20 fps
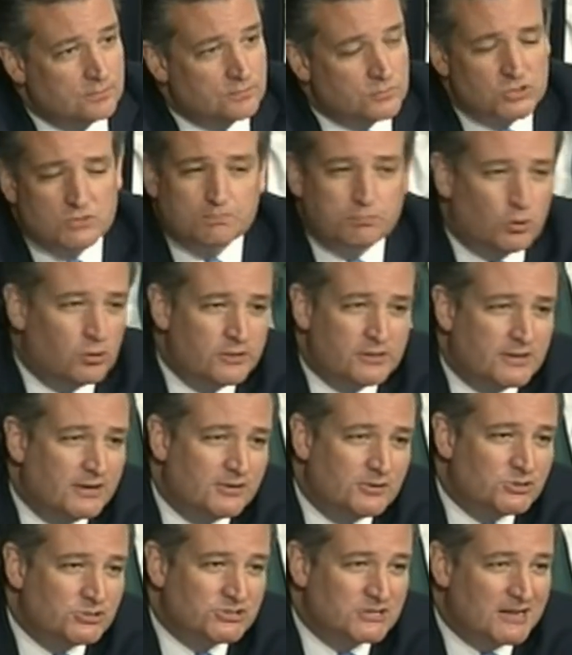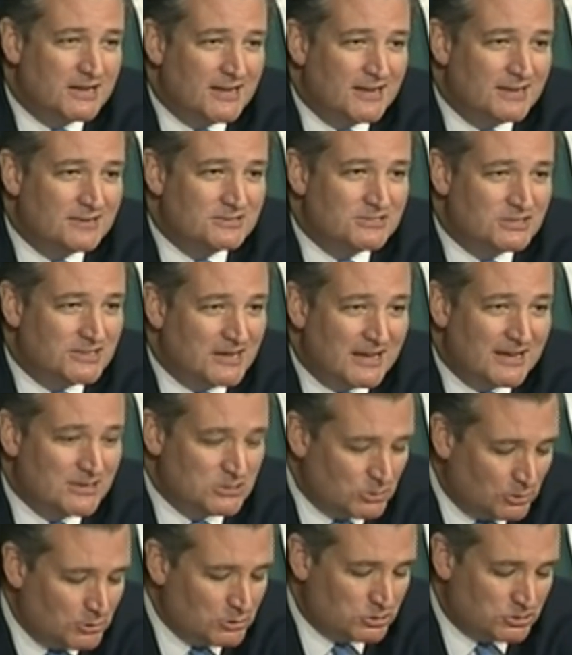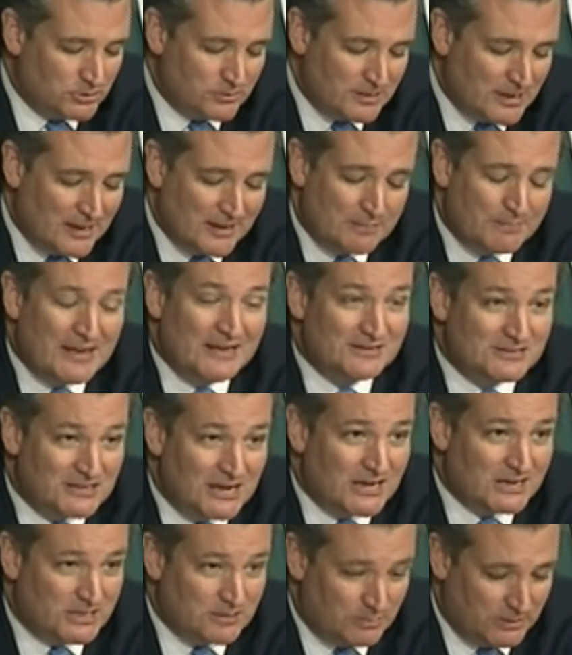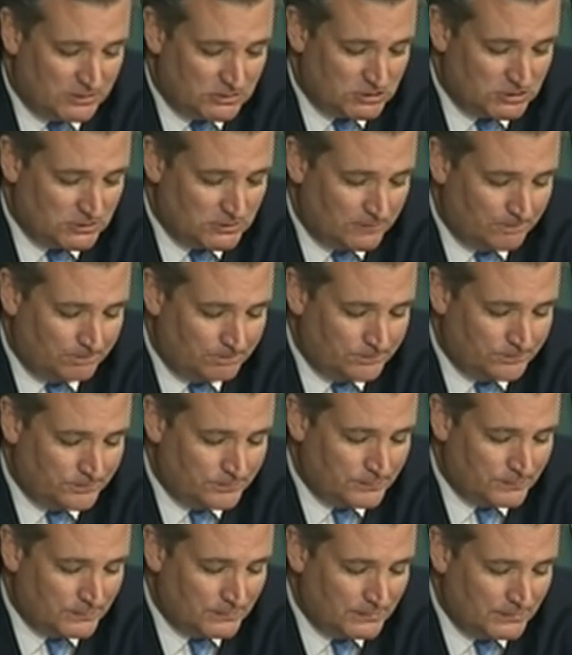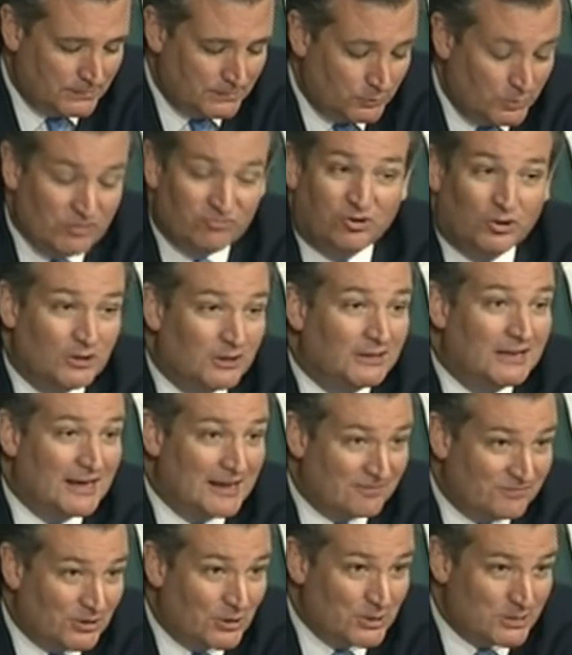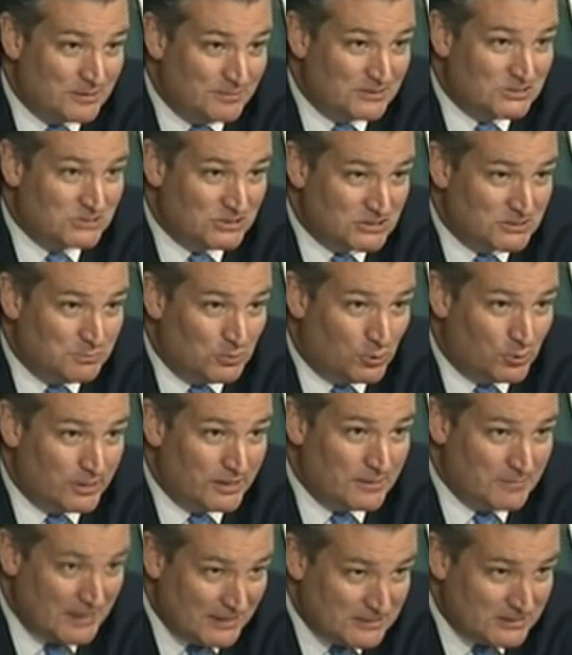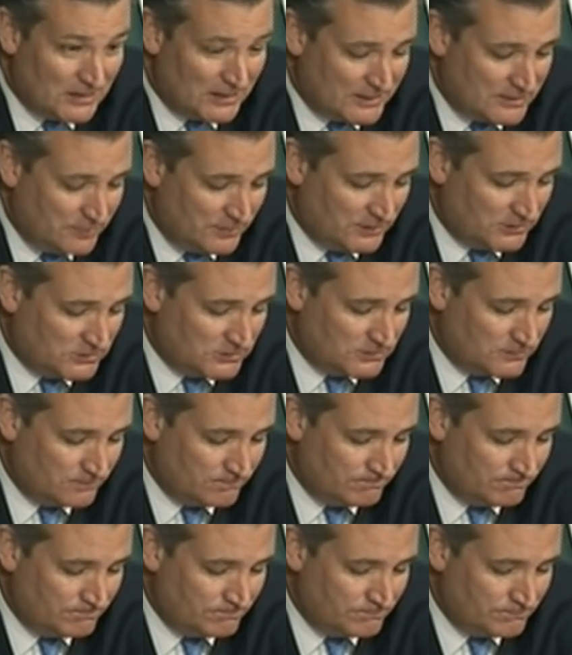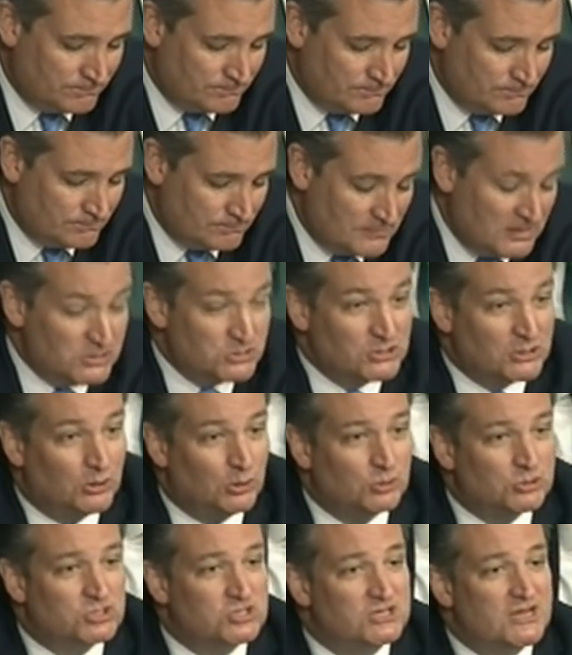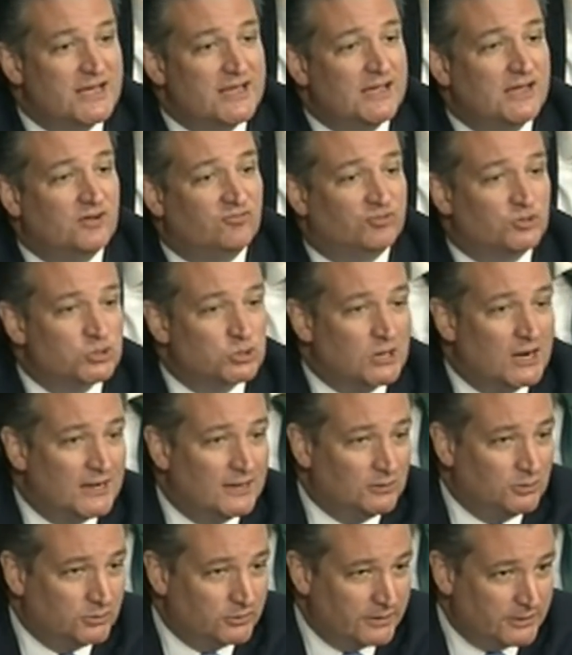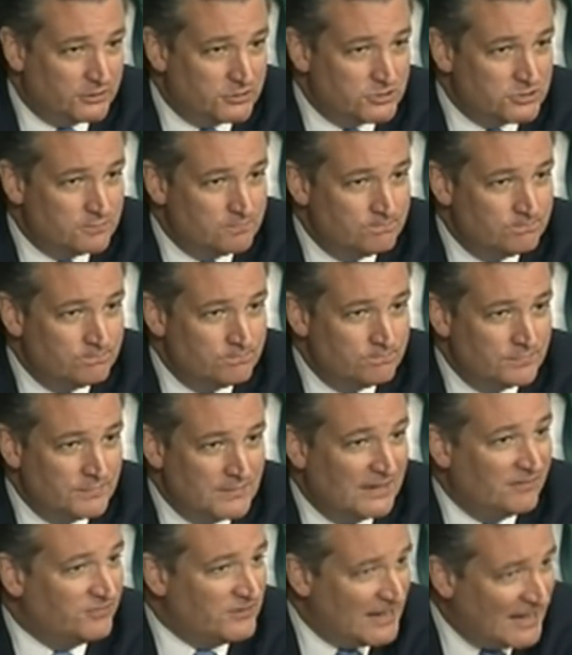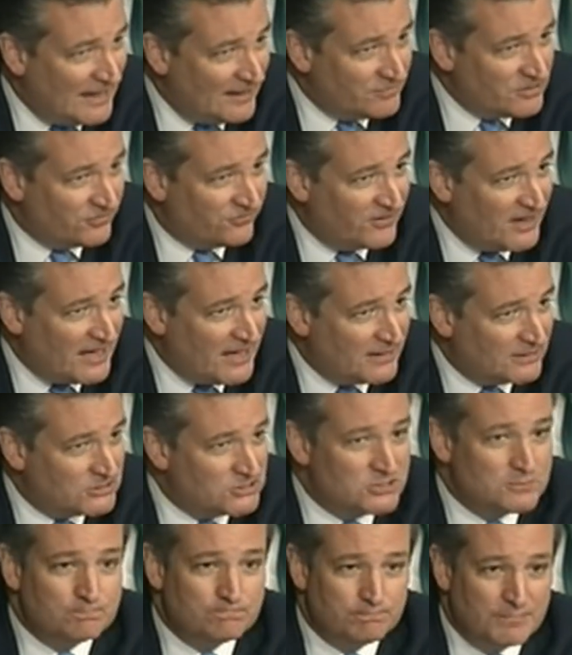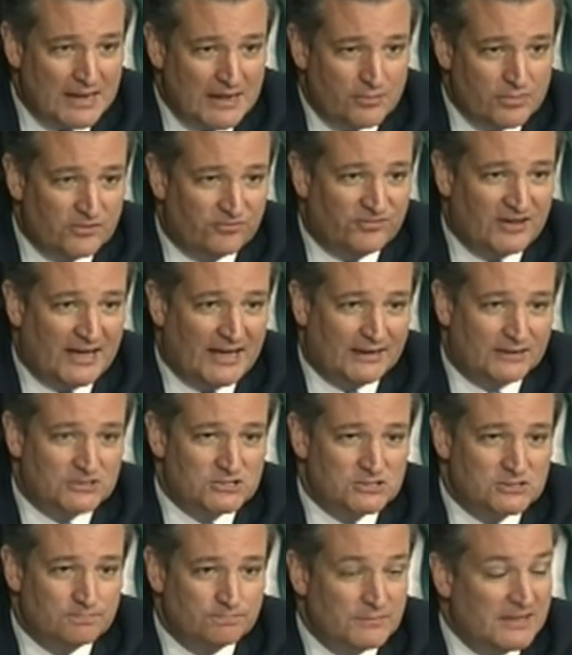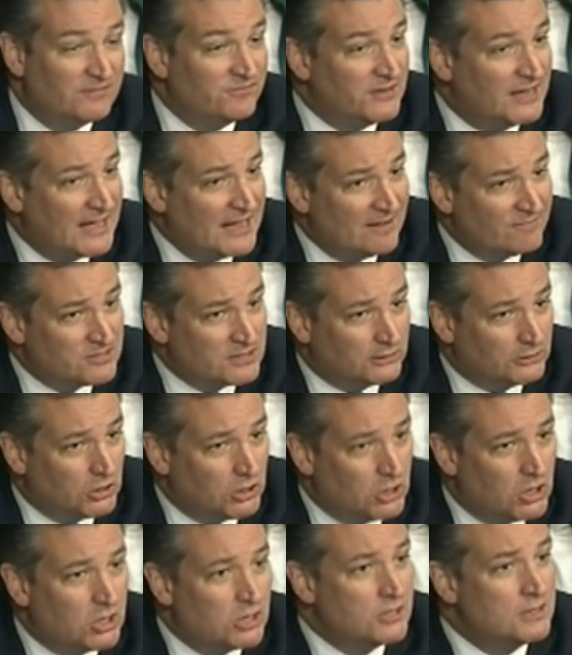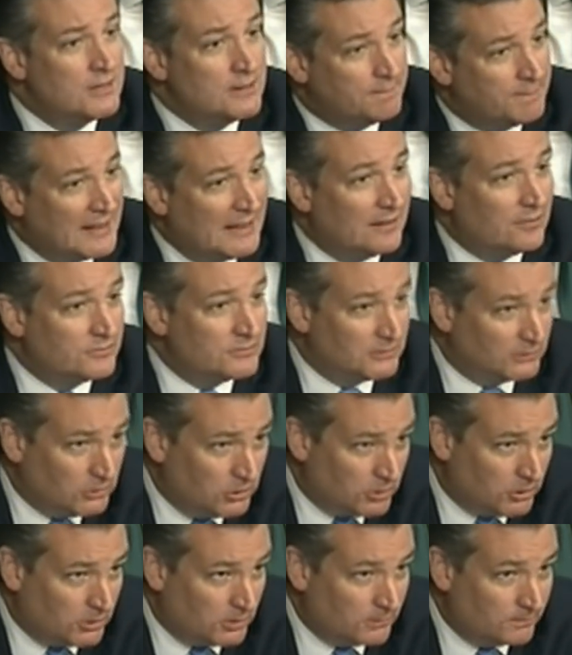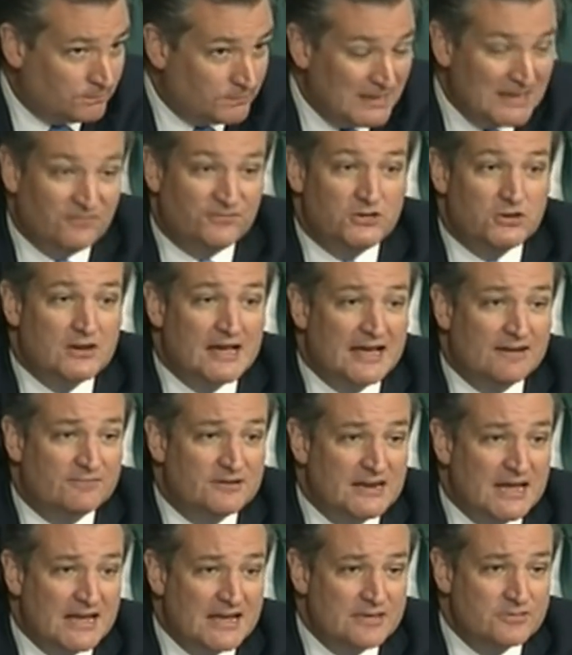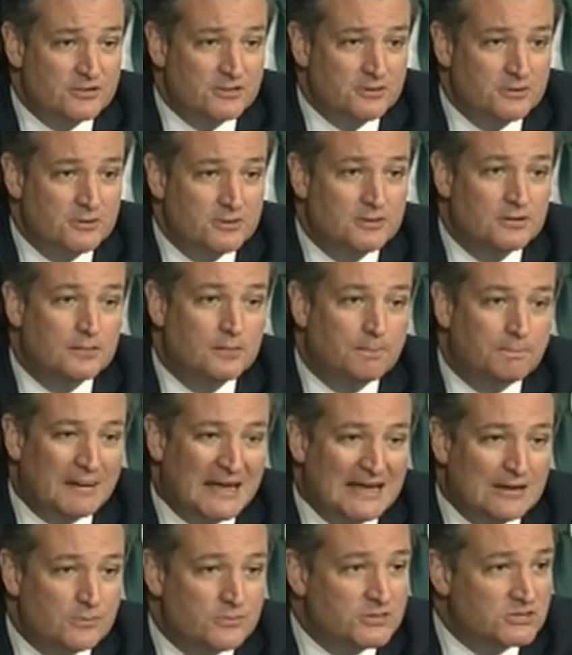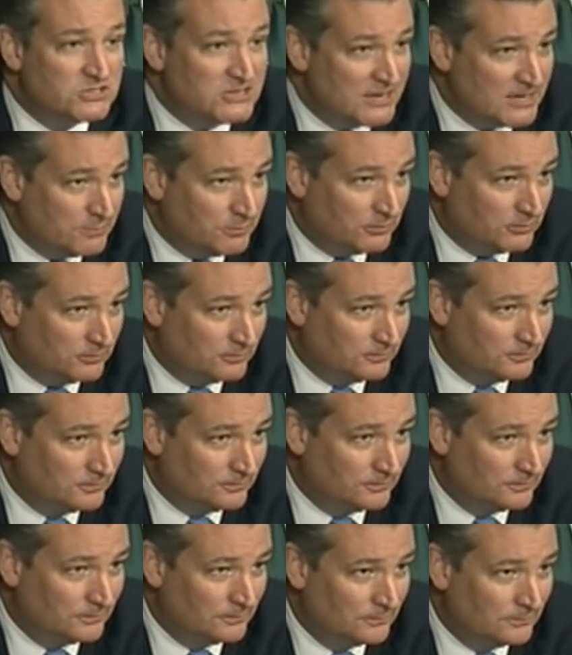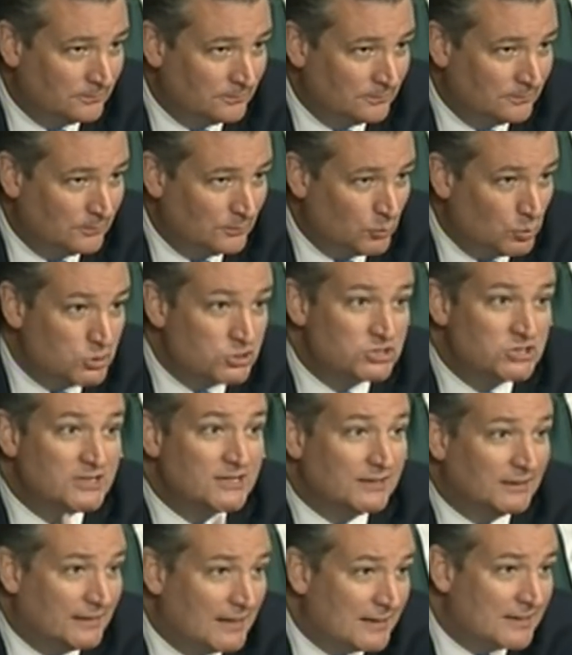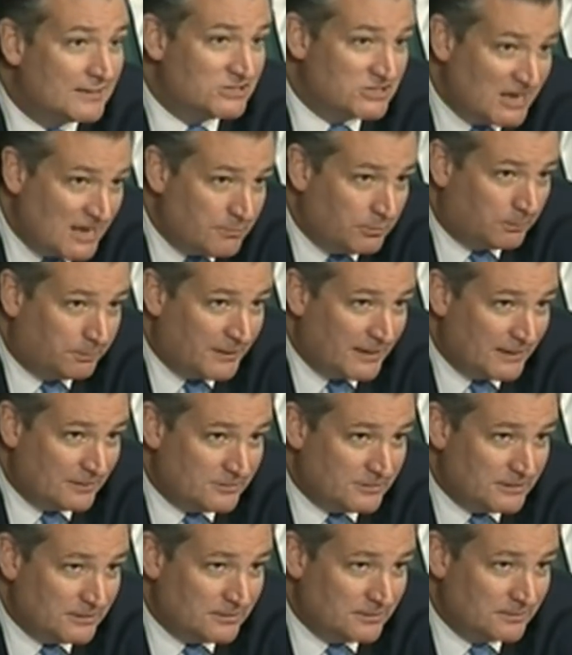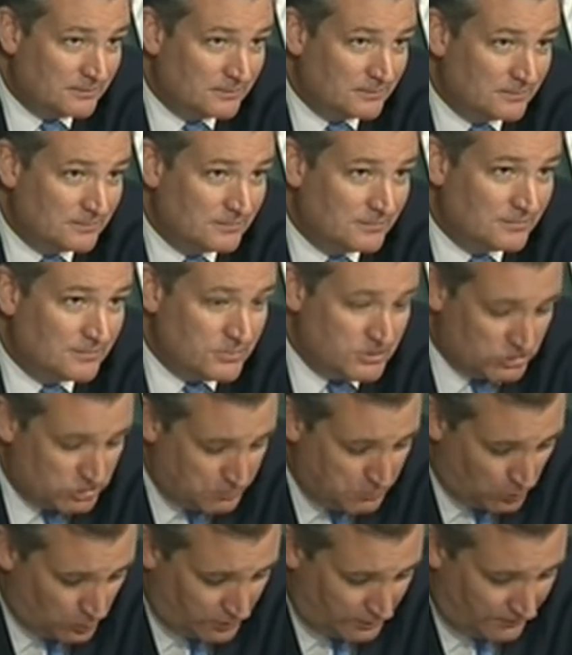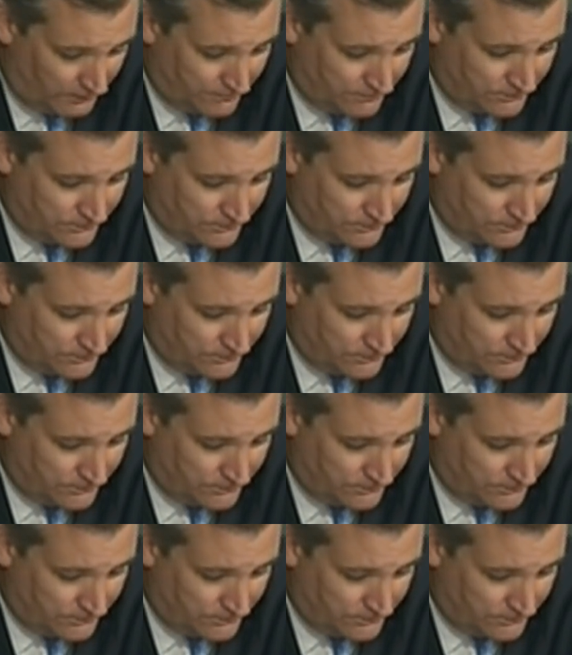it's important to understand today is also not about documents. We've heard a lot of arguments this morning about documents. There's an old saying for trial lawyers: if you have the facts, pound the facts. If you have the law, pound the law. If you have neither, pound the table. We're seeing a lot of table pounding this morning.